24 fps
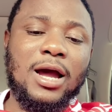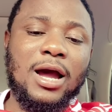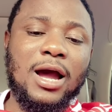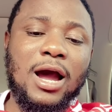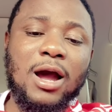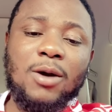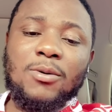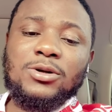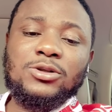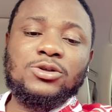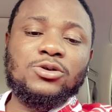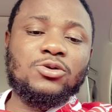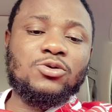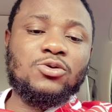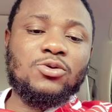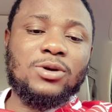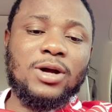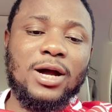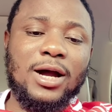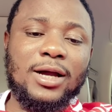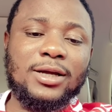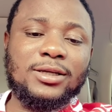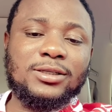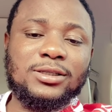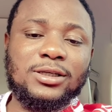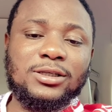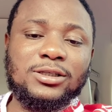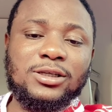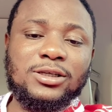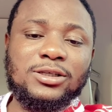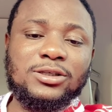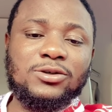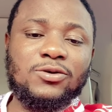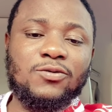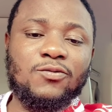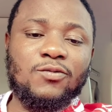I want to know, guys,
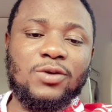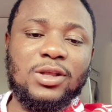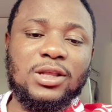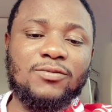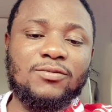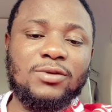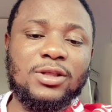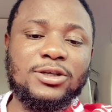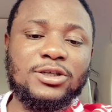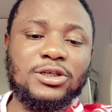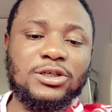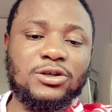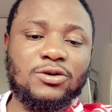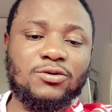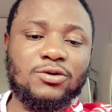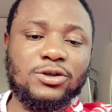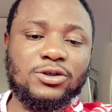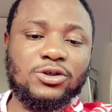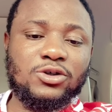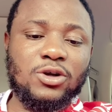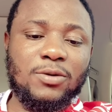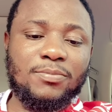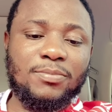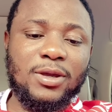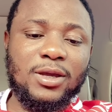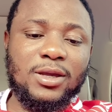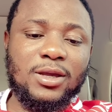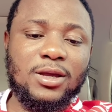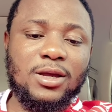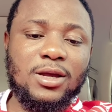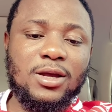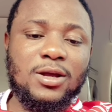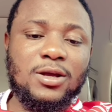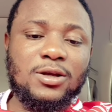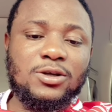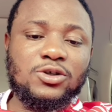this is a really, really serious topic.
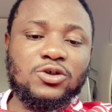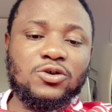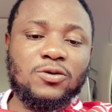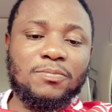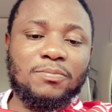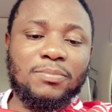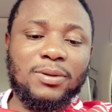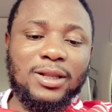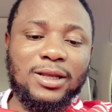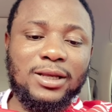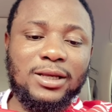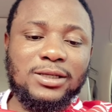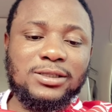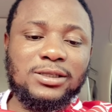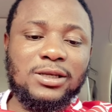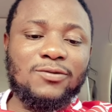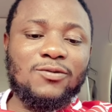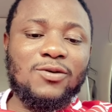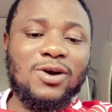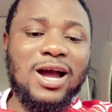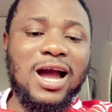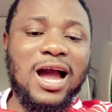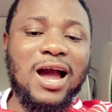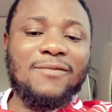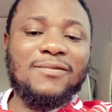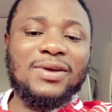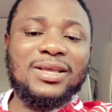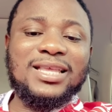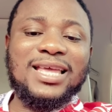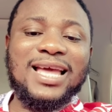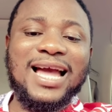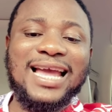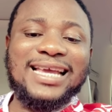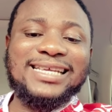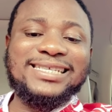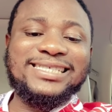So please, if you have
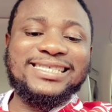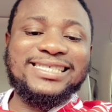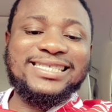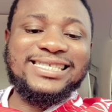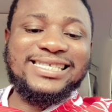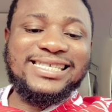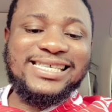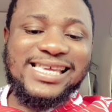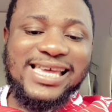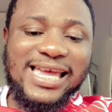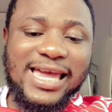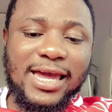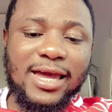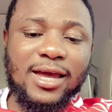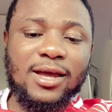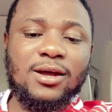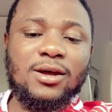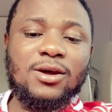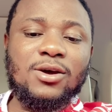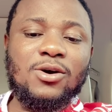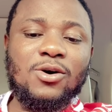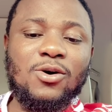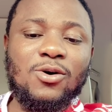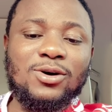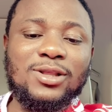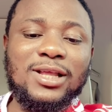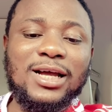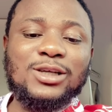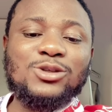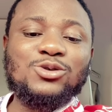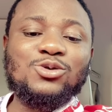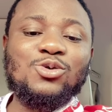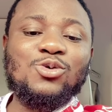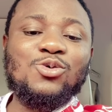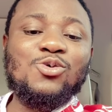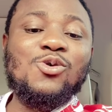any idea on how
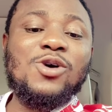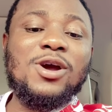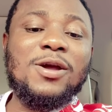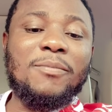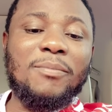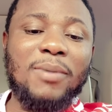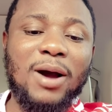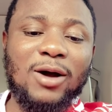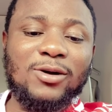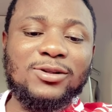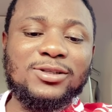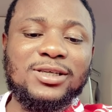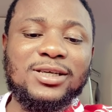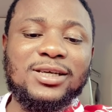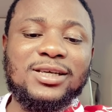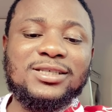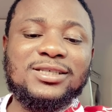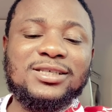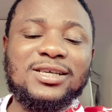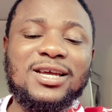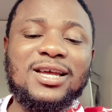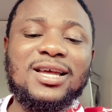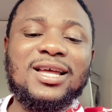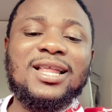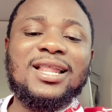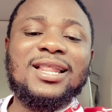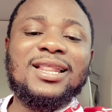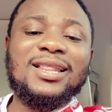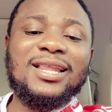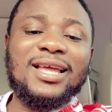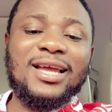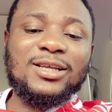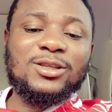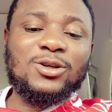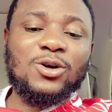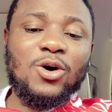to go about it,
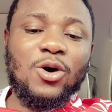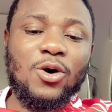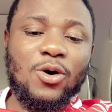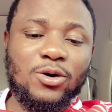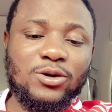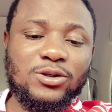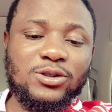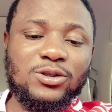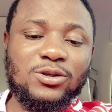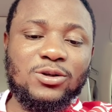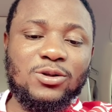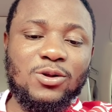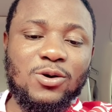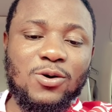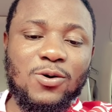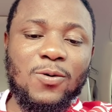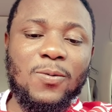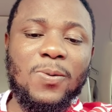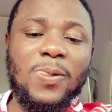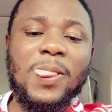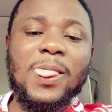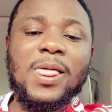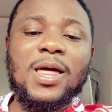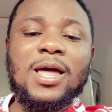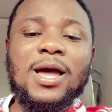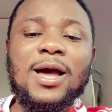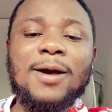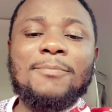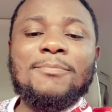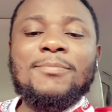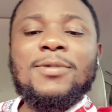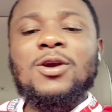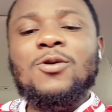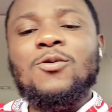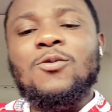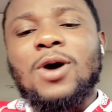let us know.
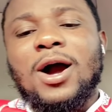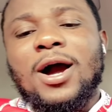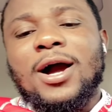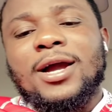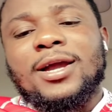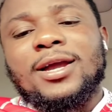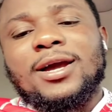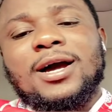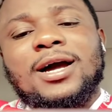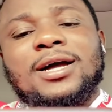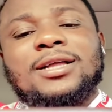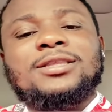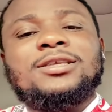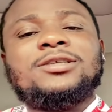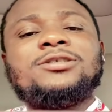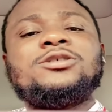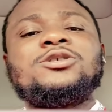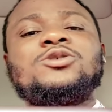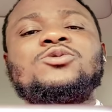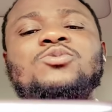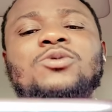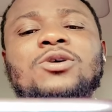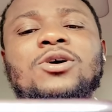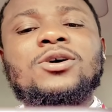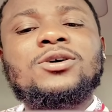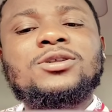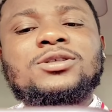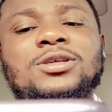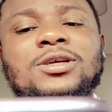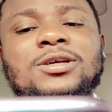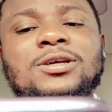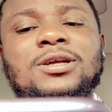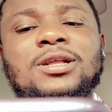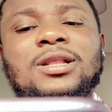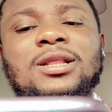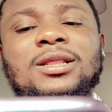And meanwhile, this is what
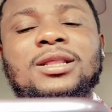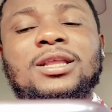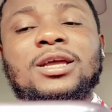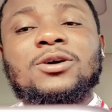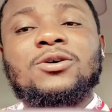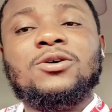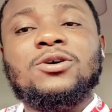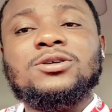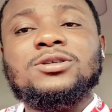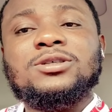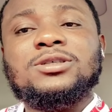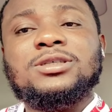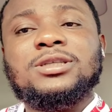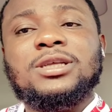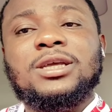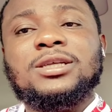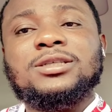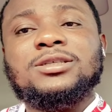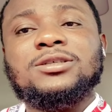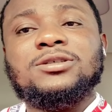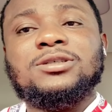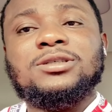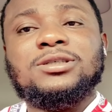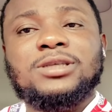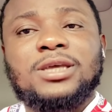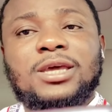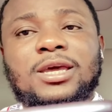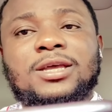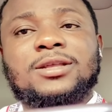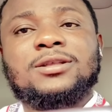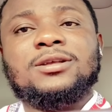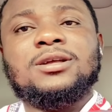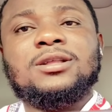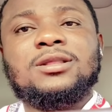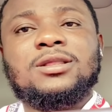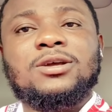Lagos State is
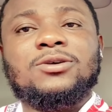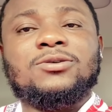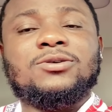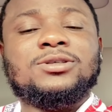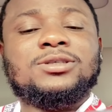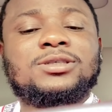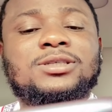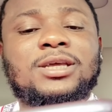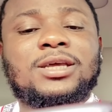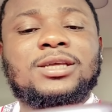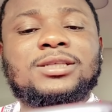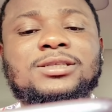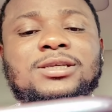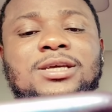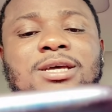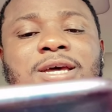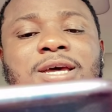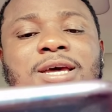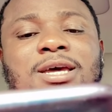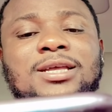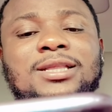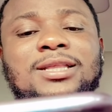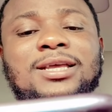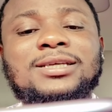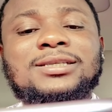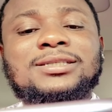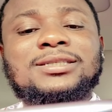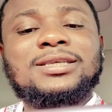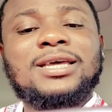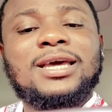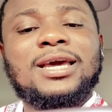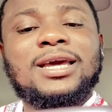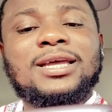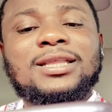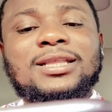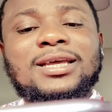saying. Lagos State, they
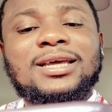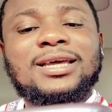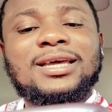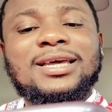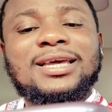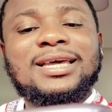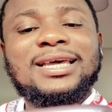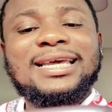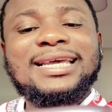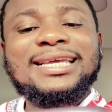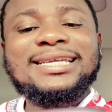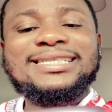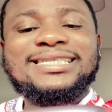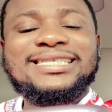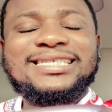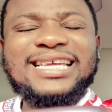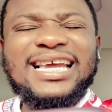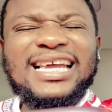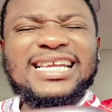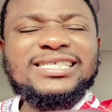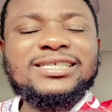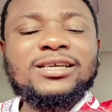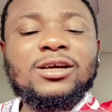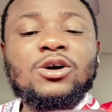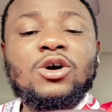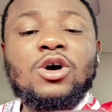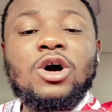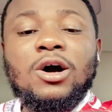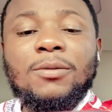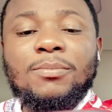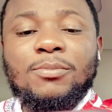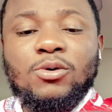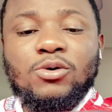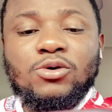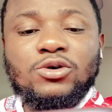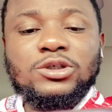said, intended
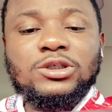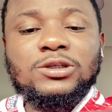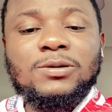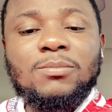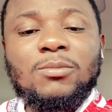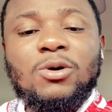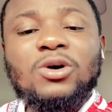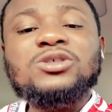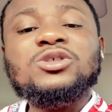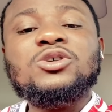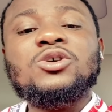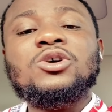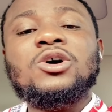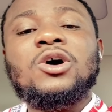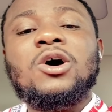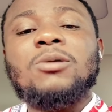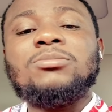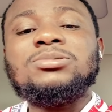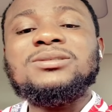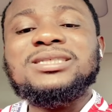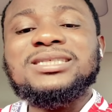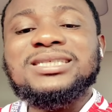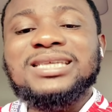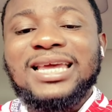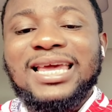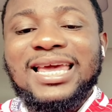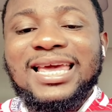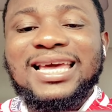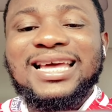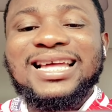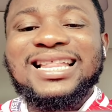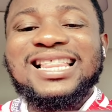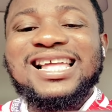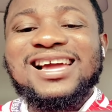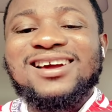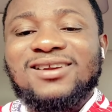couples must obtain
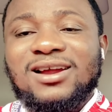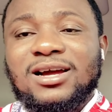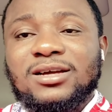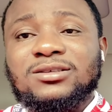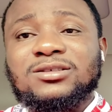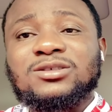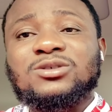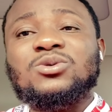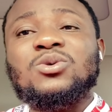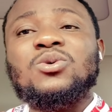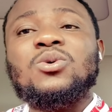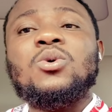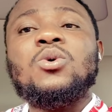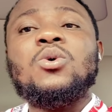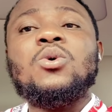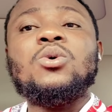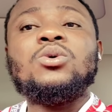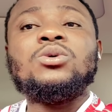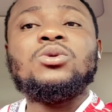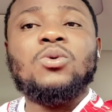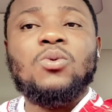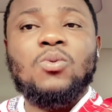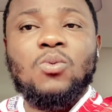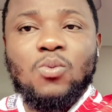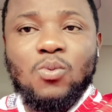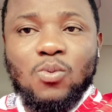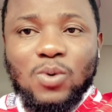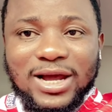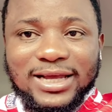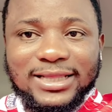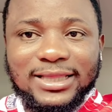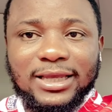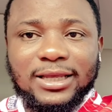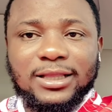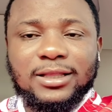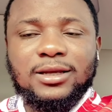clearance to hold
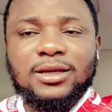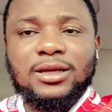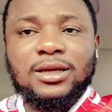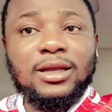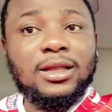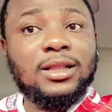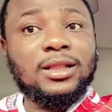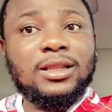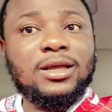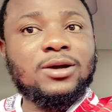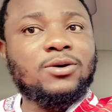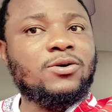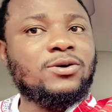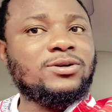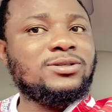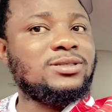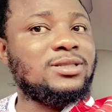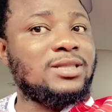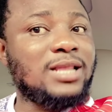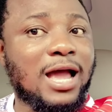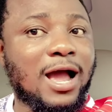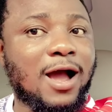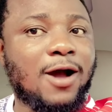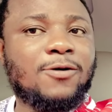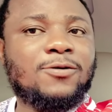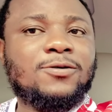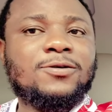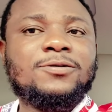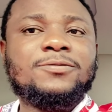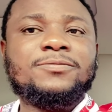wedding in Lagos now.